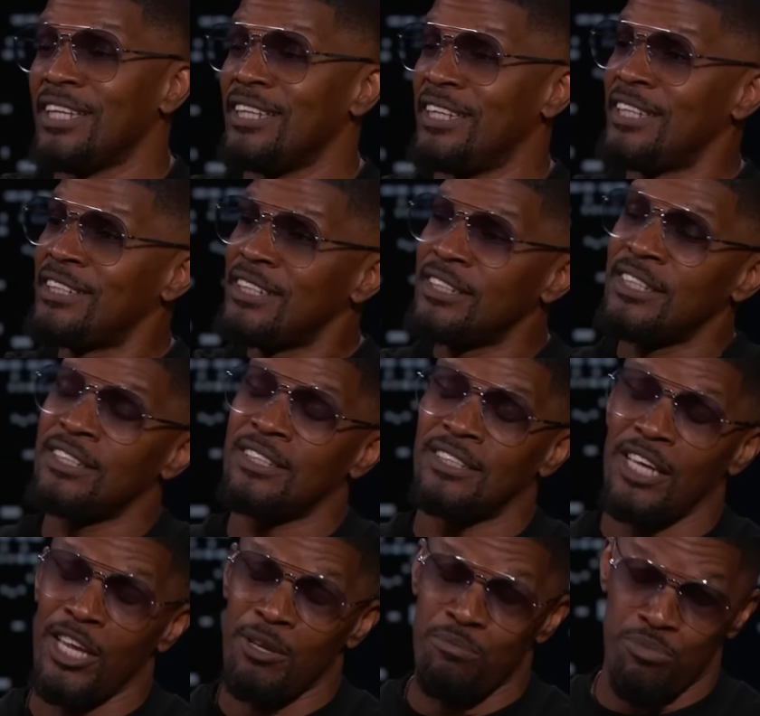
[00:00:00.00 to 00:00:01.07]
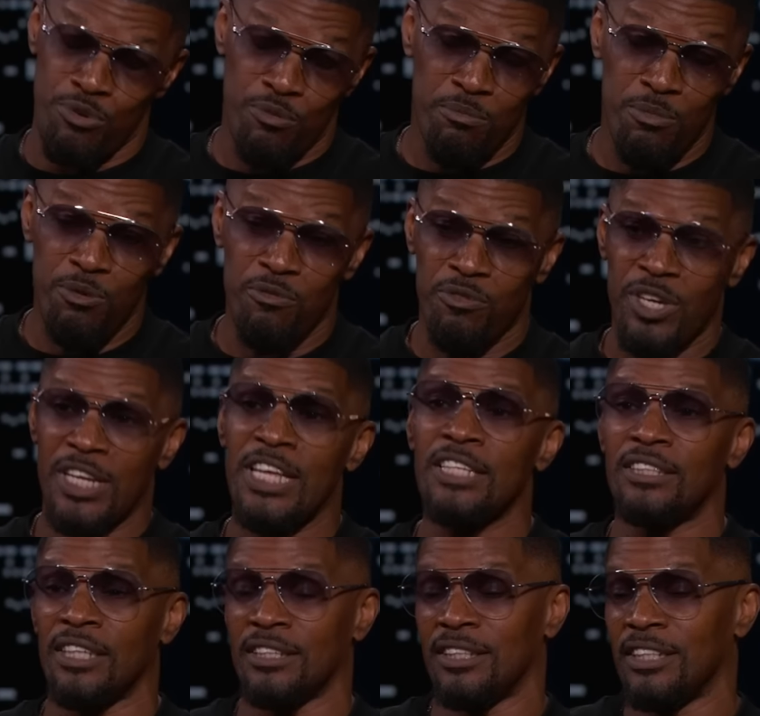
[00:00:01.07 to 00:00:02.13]
This is his debut movie. And he
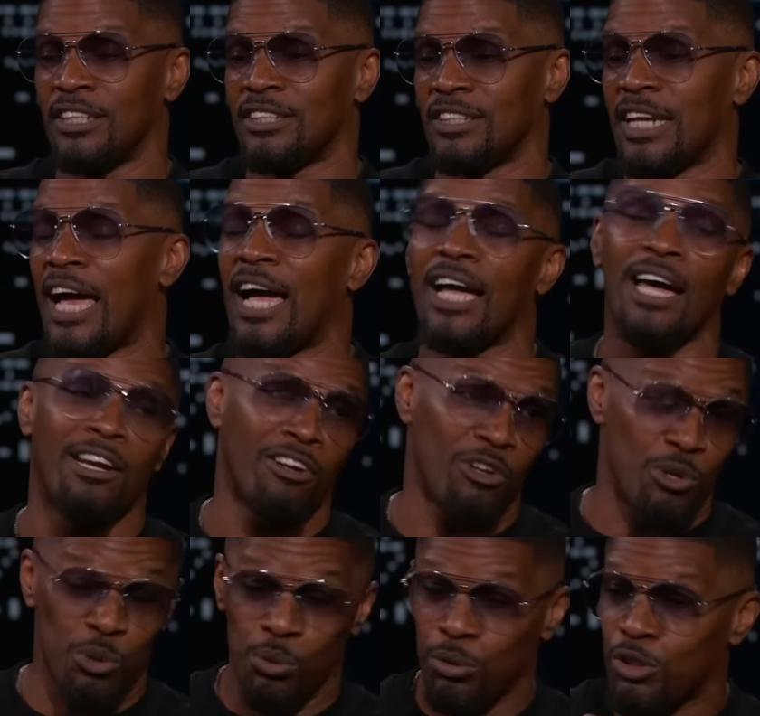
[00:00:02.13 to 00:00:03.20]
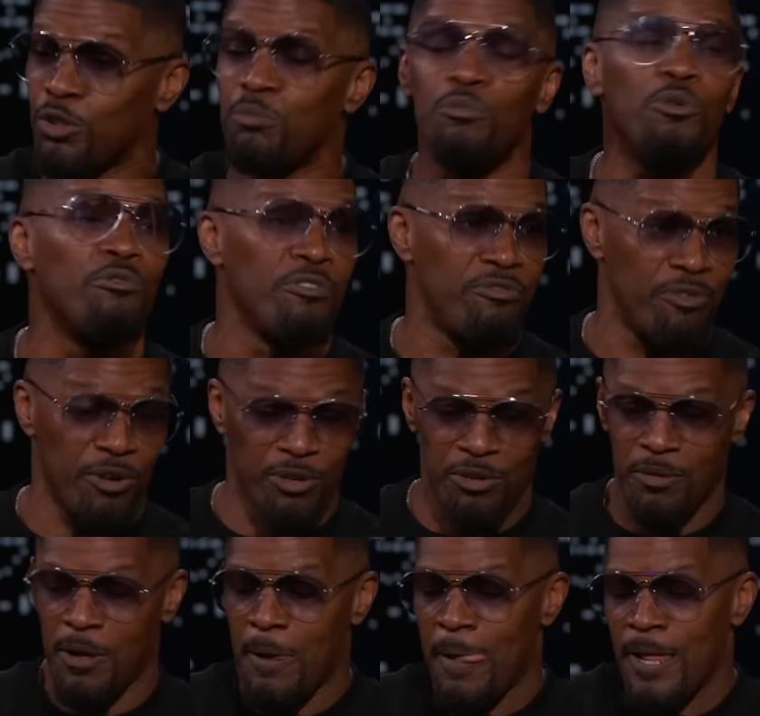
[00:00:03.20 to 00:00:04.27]
says, listen, I got a cool little movie for you.